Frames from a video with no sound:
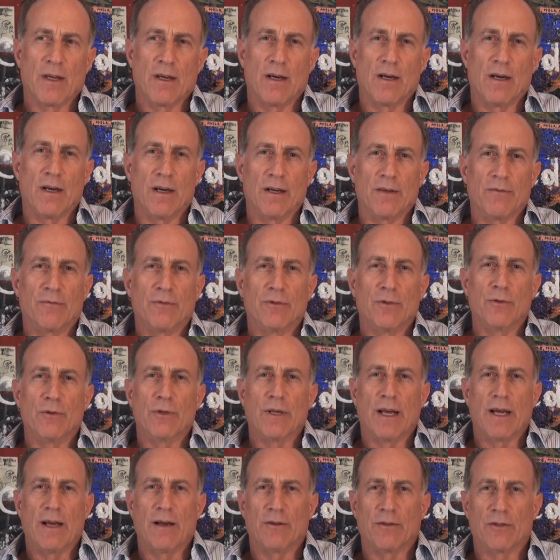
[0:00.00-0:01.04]
I flew
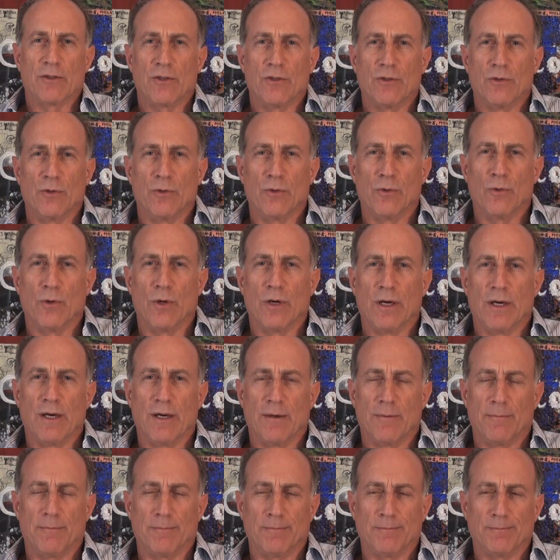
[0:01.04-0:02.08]
down
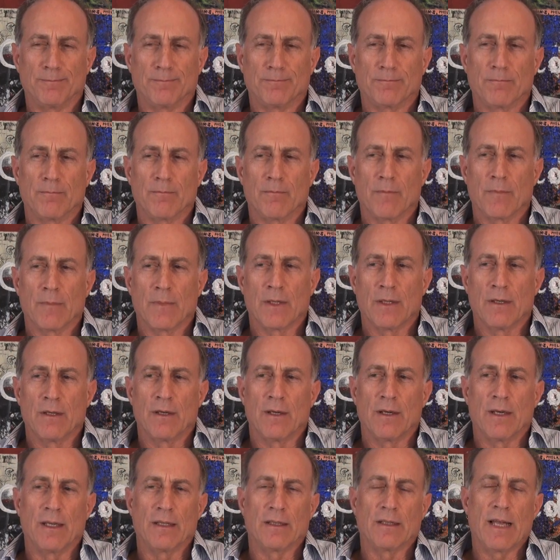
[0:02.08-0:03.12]
to
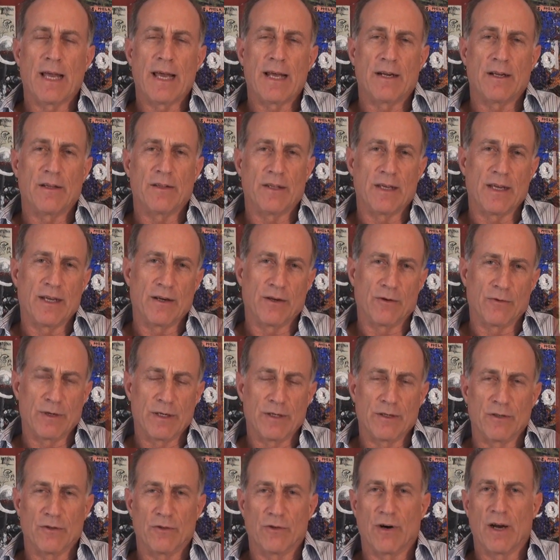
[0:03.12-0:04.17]
Atlanta. They
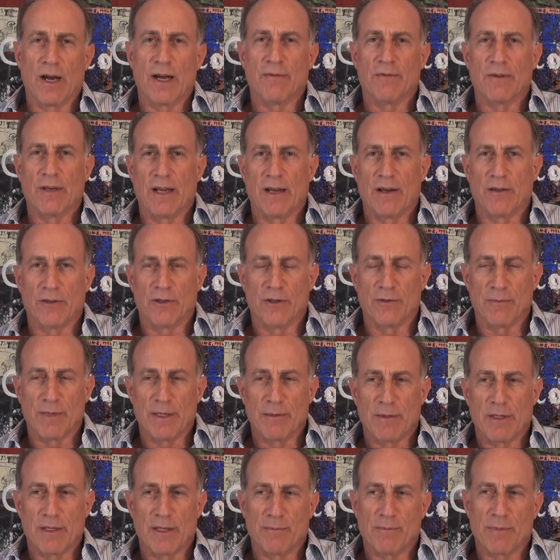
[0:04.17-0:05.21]
agreed to drive down there and
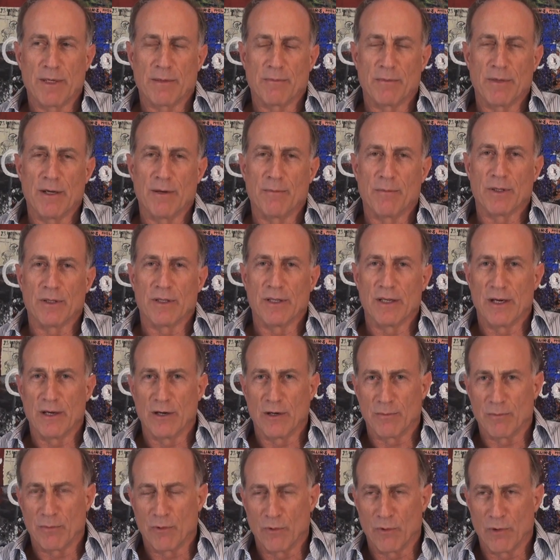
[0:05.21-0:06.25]
meet me. They picked me up at the
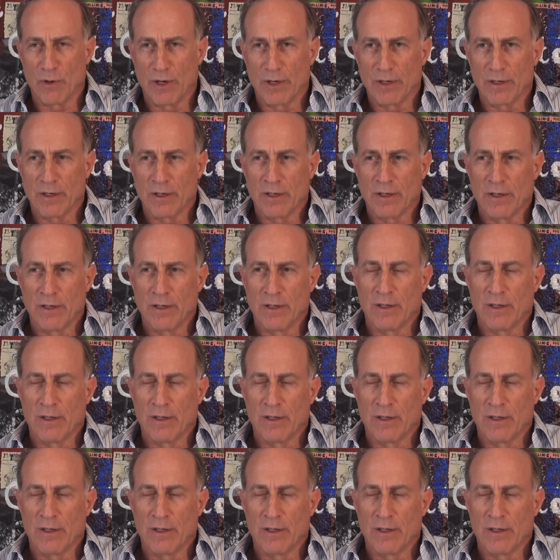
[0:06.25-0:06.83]
airport.